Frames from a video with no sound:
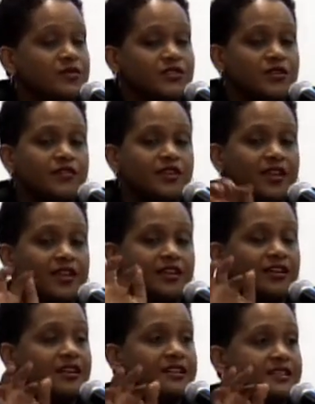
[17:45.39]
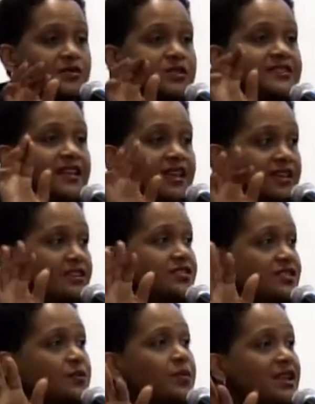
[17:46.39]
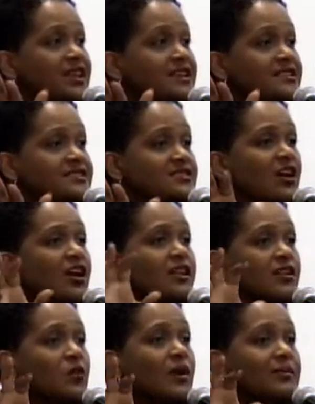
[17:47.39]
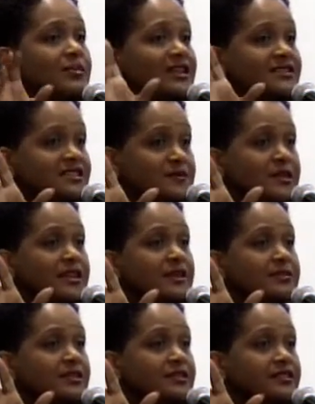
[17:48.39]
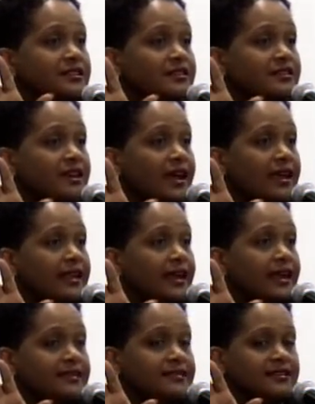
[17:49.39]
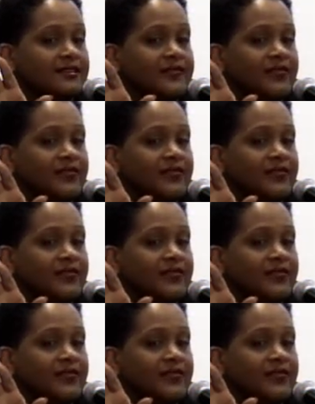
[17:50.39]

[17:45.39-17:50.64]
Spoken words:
So if you click on it, it will take you to the place on the web that it's been able to highlight.